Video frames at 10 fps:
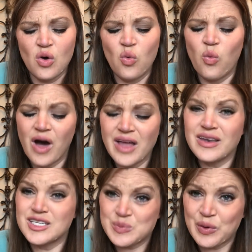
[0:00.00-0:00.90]
What
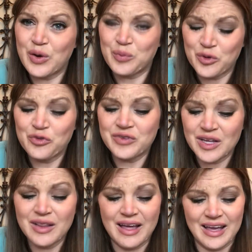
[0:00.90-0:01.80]
does purple
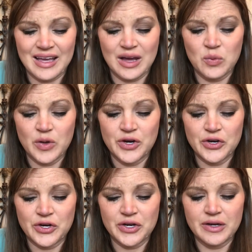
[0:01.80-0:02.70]
feel like, I
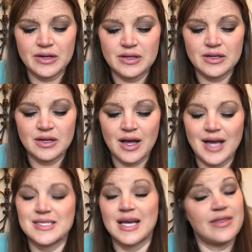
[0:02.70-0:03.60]
wonder? I
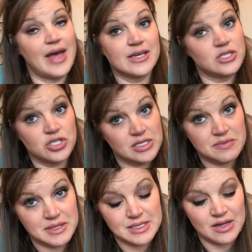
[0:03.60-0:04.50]
said that to just
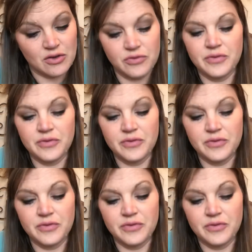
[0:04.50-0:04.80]
myself.